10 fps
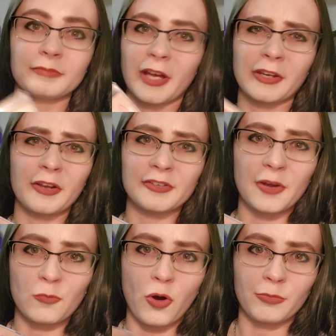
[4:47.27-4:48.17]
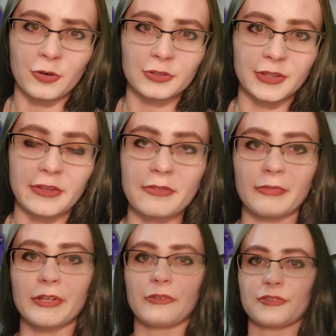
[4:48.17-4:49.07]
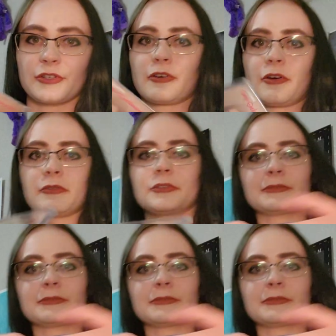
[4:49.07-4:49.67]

I got it at Walmart like 3 years ago.